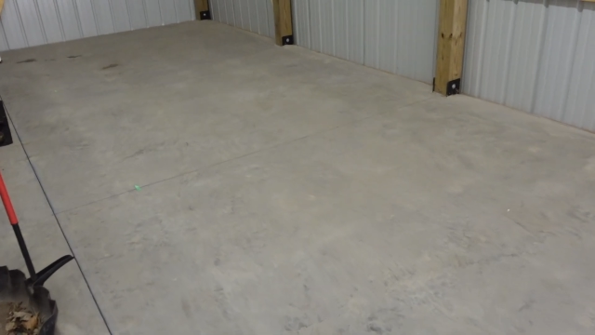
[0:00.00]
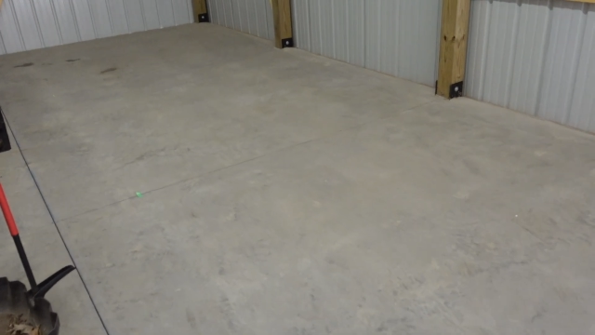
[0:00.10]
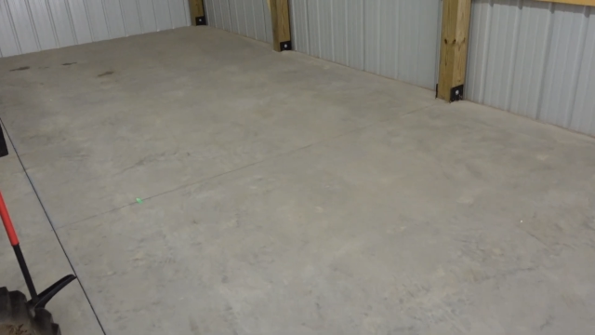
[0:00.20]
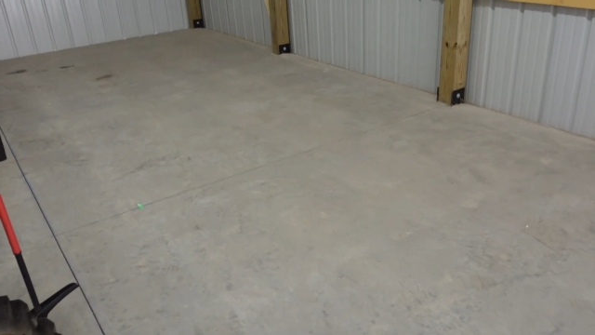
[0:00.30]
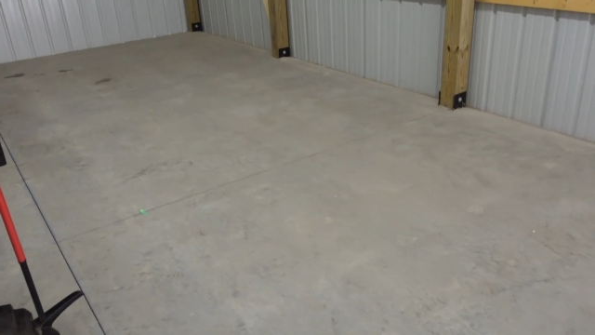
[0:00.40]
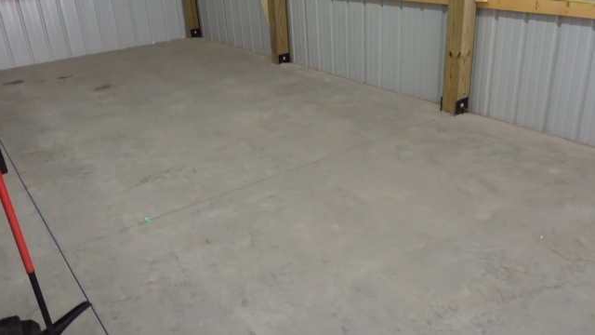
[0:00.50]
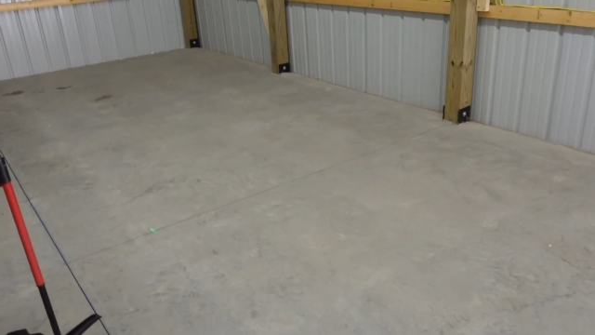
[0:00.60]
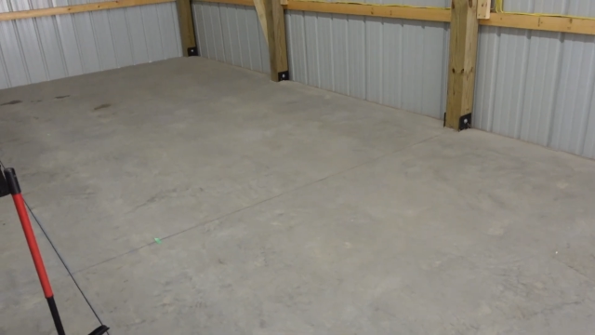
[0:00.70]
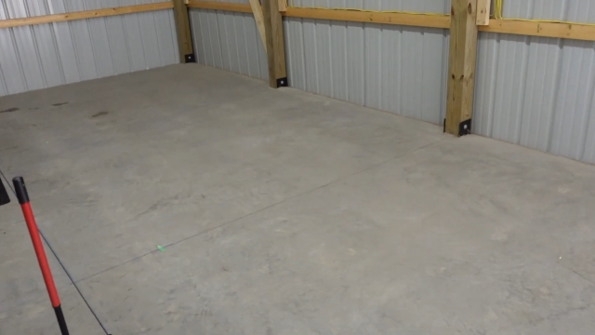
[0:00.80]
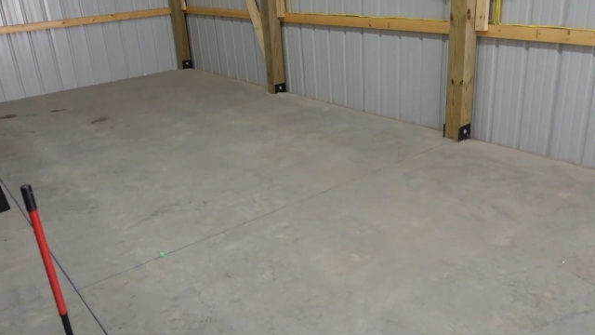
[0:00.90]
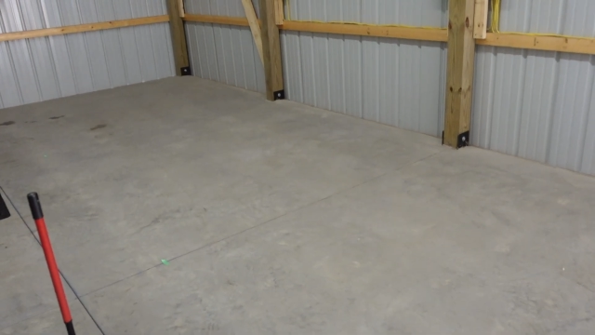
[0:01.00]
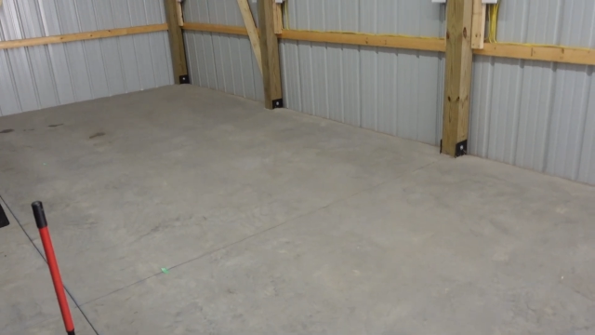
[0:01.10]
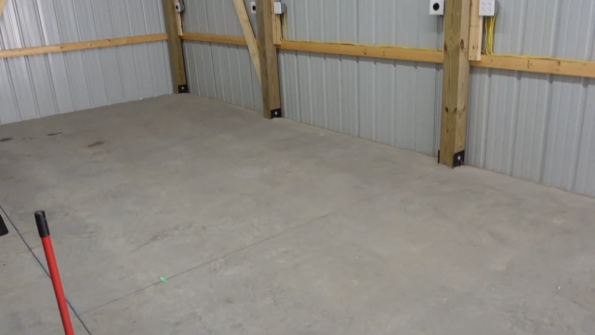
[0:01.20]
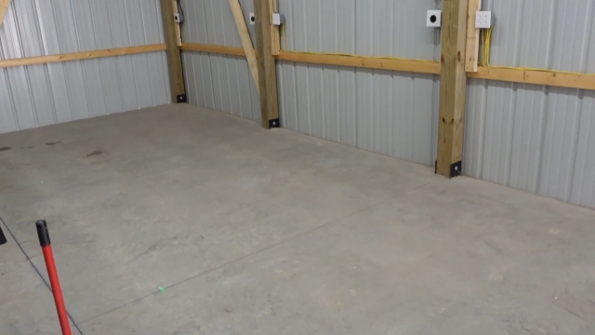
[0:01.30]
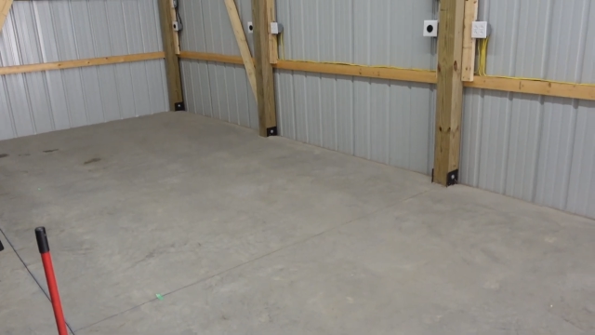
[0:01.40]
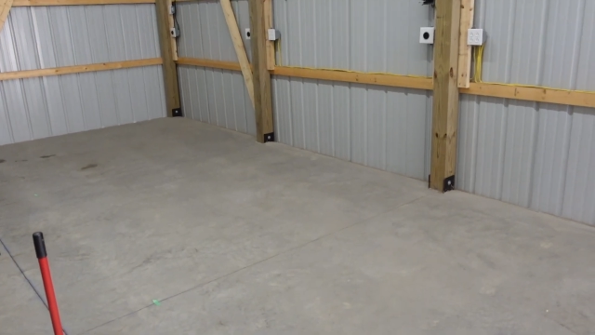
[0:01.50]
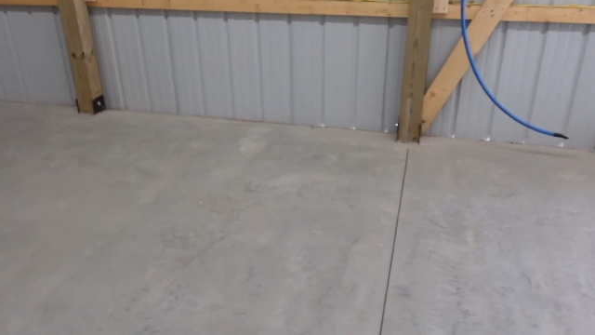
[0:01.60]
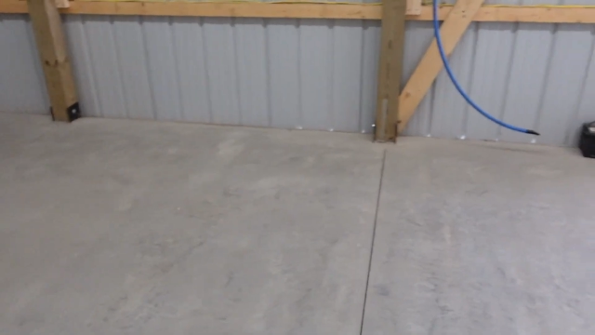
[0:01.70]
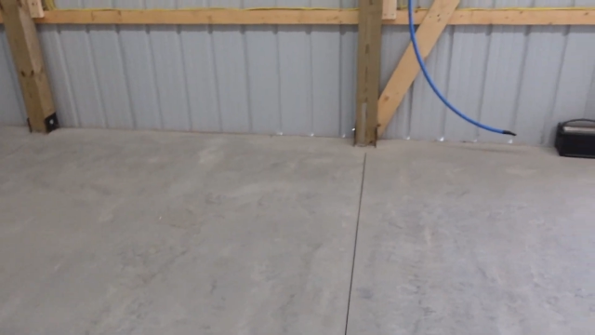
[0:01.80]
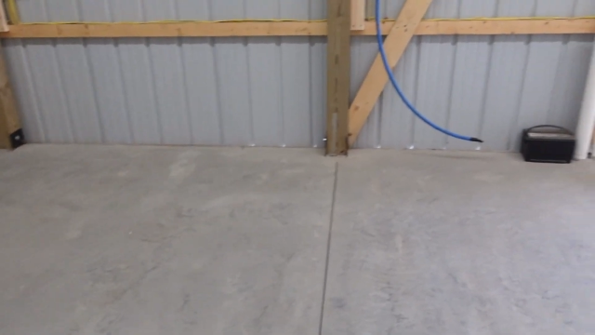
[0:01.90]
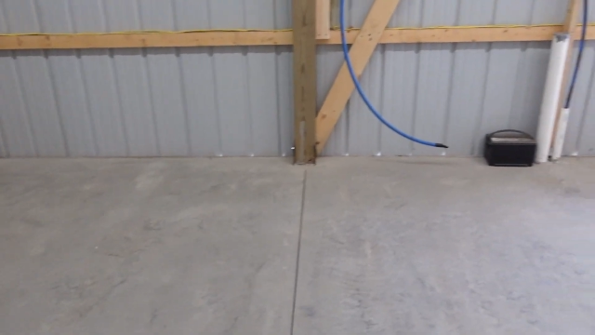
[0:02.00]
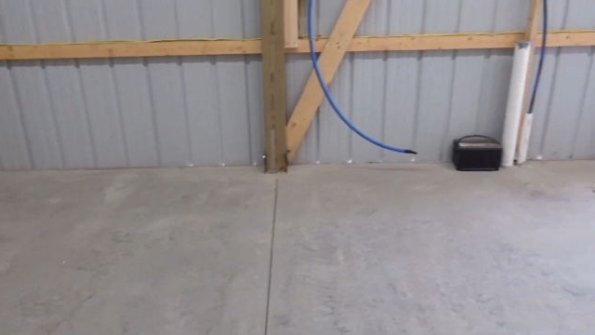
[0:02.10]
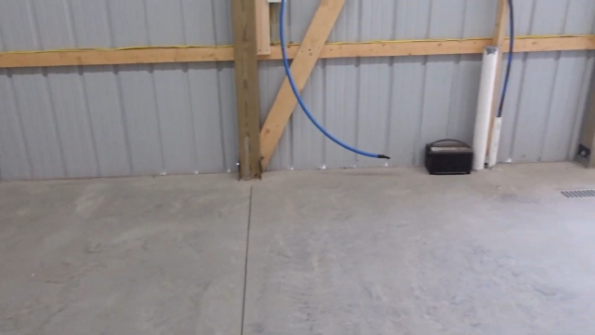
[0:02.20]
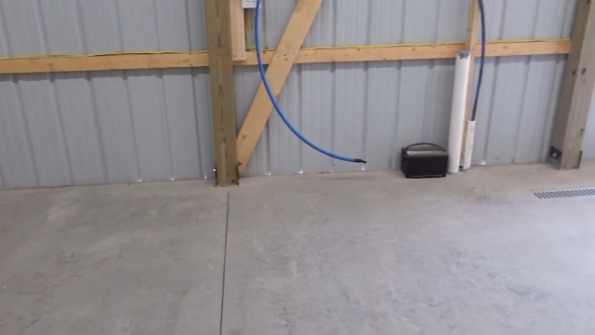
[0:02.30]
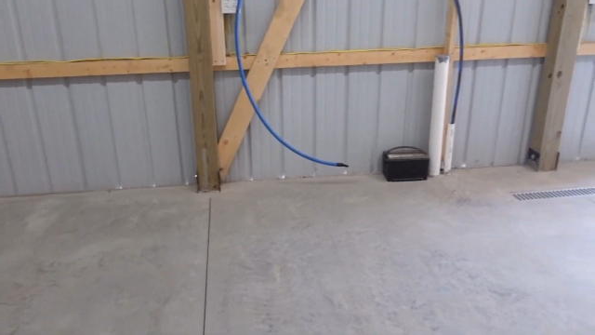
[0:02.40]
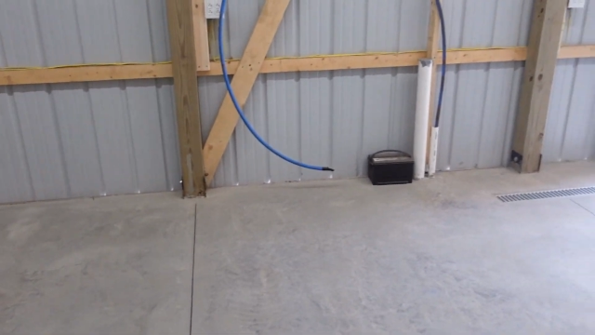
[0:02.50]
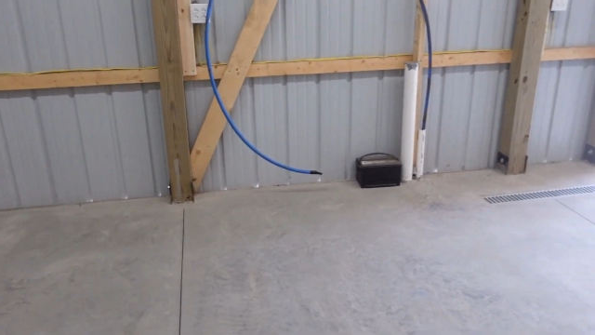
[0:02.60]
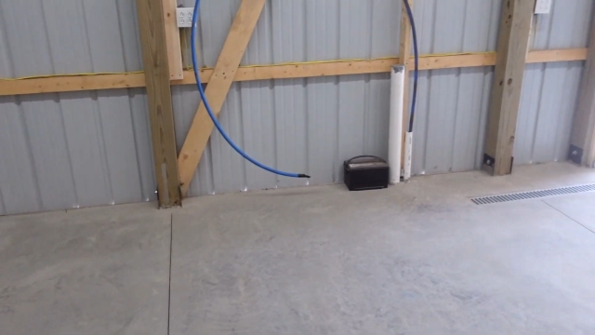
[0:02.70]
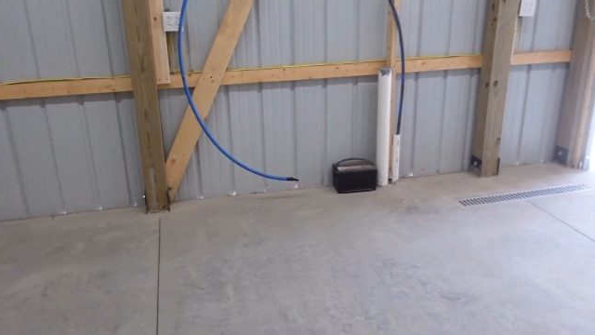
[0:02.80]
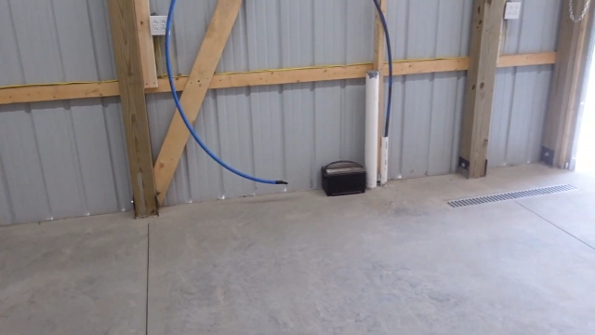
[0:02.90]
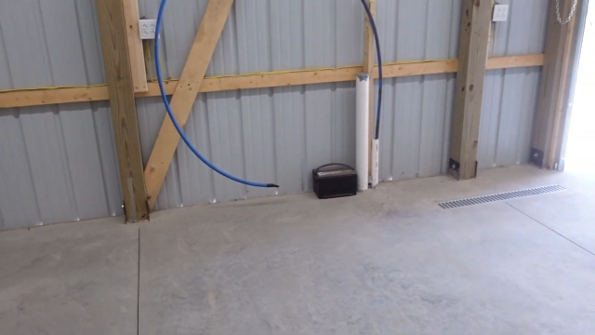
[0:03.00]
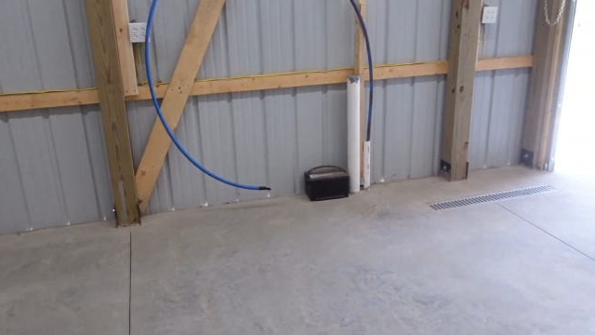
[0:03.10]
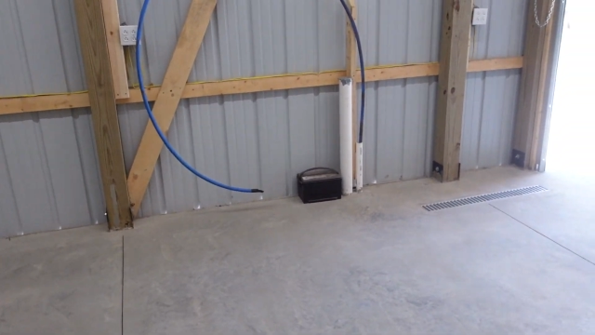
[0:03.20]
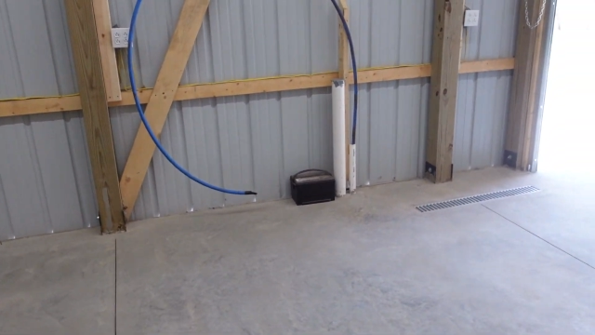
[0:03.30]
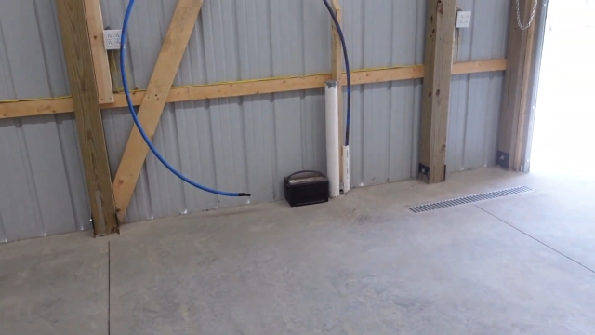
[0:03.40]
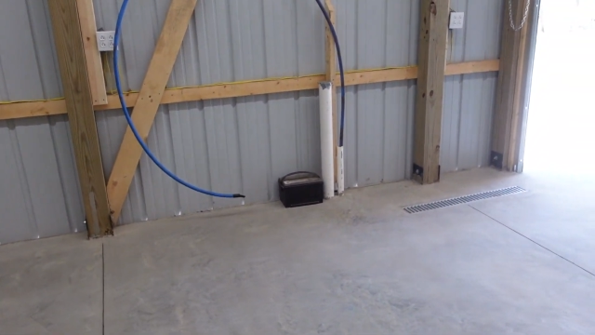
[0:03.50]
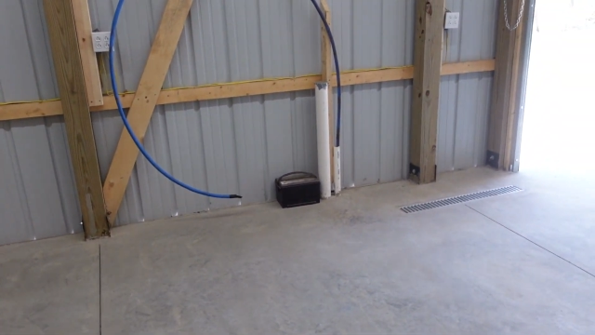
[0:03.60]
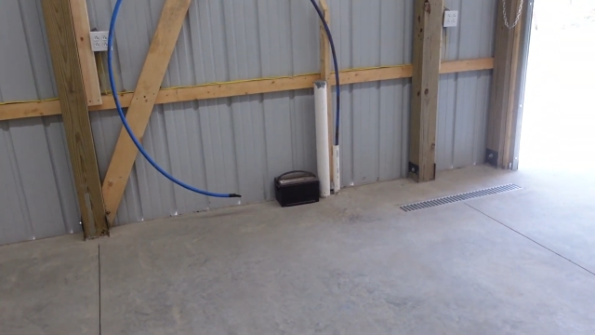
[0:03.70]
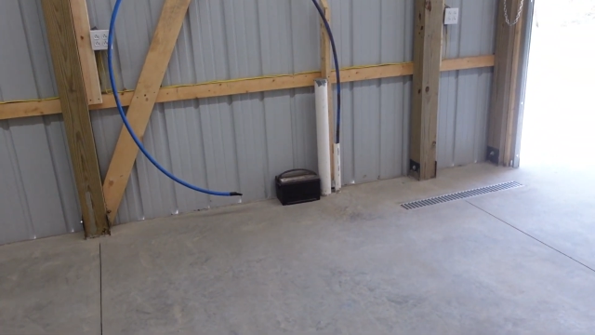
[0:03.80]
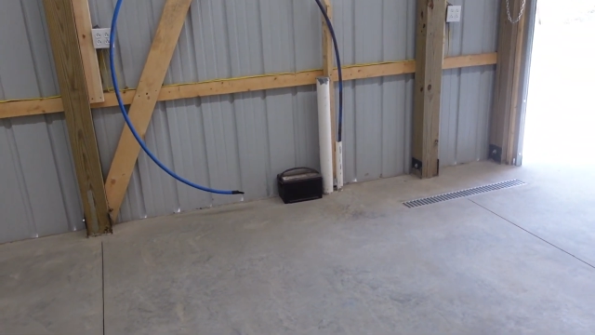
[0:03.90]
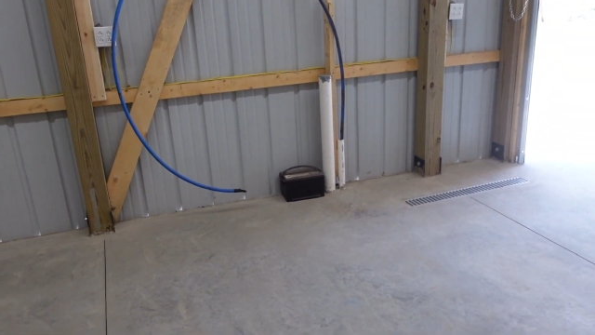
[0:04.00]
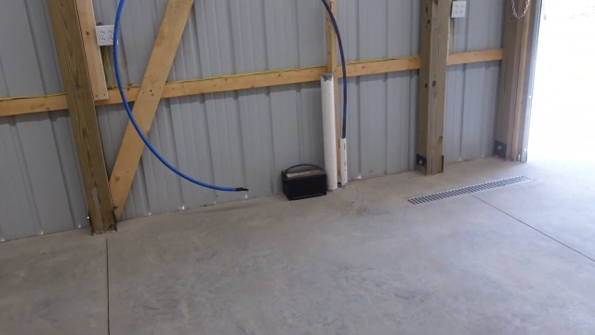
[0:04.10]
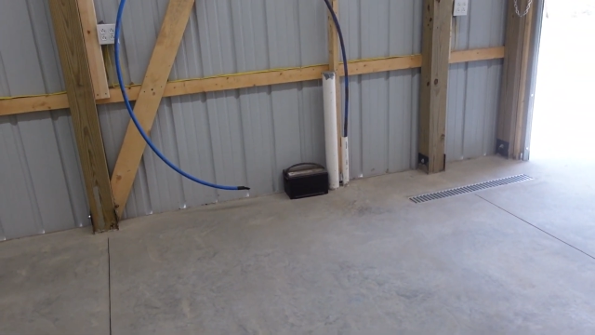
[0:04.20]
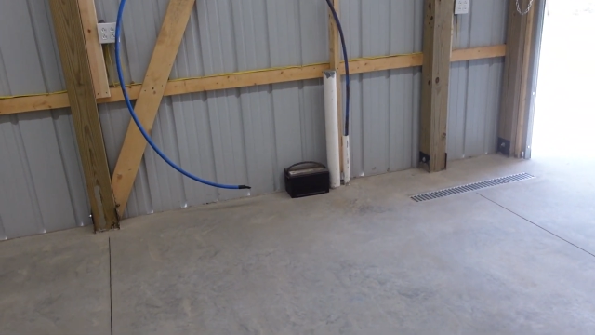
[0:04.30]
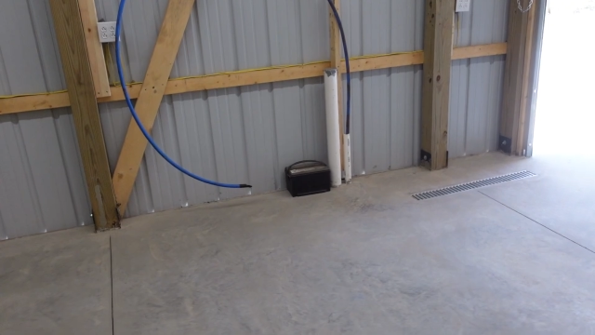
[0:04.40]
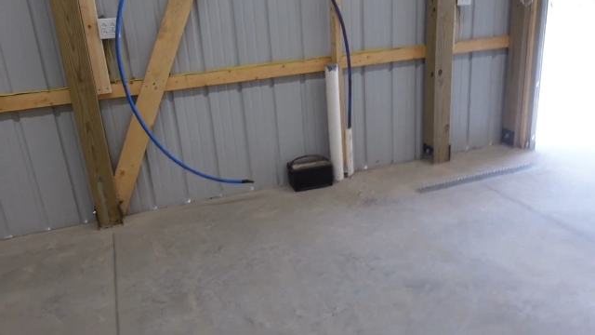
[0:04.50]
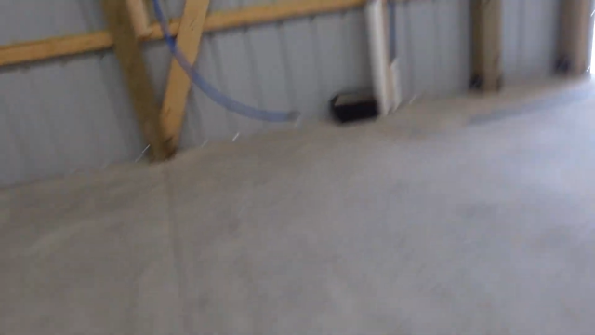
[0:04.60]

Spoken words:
Nobody's mouth can be seen.